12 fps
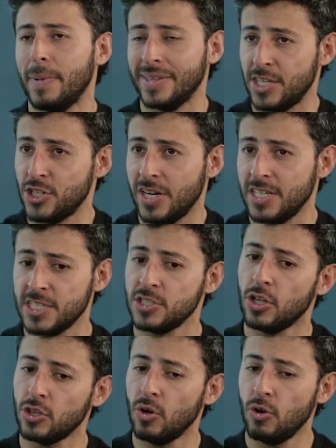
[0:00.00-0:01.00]
but the challenge is
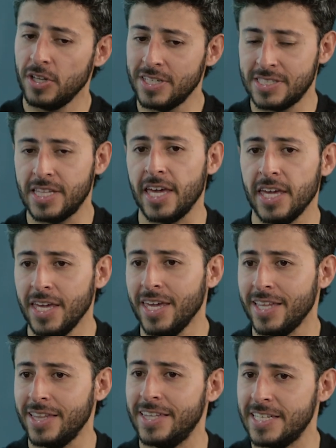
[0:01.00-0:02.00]
not only stay
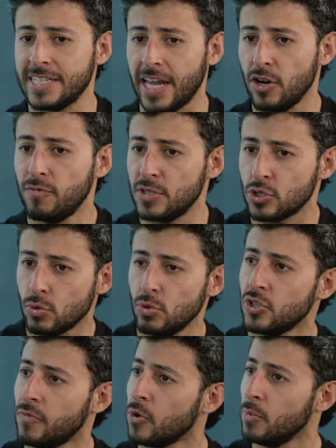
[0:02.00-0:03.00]
in this kind of
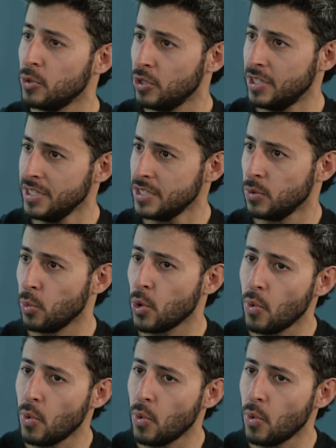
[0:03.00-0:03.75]
schools of communities we